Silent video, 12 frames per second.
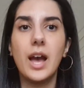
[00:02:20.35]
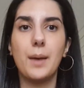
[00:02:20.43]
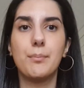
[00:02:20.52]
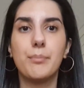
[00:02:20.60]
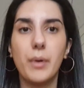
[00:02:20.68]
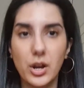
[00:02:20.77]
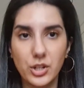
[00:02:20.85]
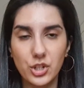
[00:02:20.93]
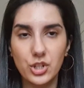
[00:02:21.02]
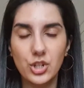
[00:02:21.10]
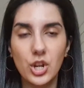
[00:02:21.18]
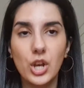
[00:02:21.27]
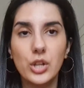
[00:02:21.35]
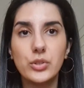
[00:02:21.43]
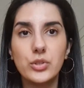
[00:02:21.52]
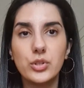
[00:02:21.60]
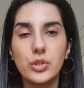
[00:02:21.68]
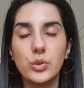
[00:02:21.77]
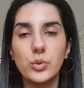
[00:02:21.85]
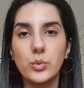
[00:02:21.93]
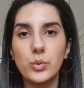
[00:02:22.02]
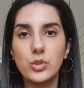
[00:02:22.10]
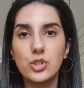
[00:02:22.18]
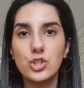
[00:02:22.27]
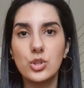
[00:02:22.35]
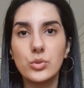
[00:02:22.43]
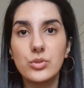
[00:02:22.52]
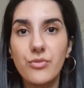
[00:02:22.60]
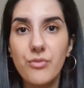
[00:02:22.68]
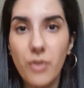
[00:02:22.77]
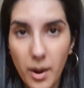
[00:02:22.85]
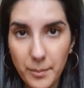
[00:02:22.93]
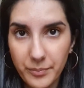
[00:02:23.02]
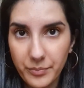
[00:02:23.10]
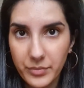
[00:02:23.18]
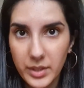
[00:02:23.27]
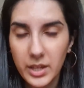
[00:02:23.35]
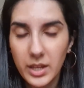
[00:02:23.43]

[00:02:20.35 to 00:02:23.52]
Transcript: a bunch to choose from.